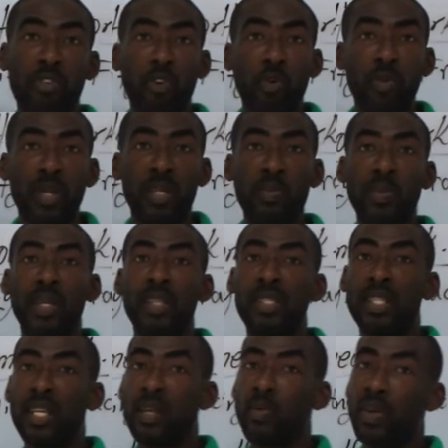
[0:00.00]
form, it
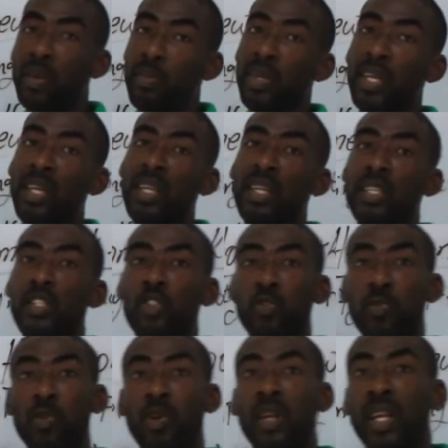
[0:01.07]
means that we are making it
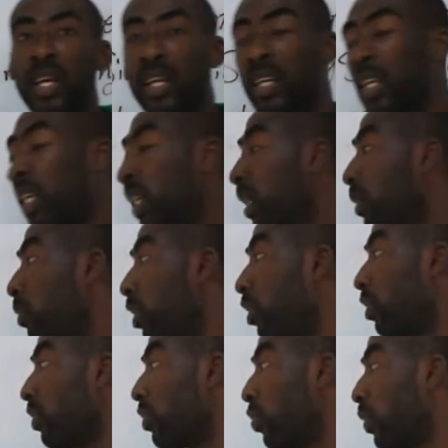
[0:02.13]
smaller,
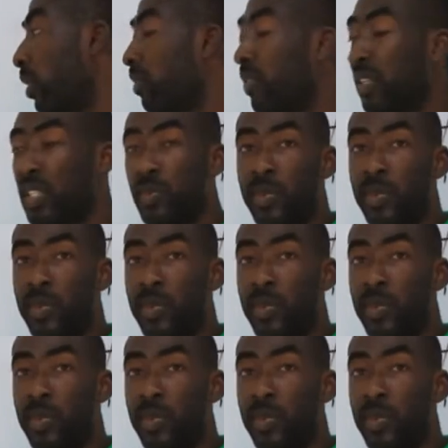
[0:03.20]
because 12 is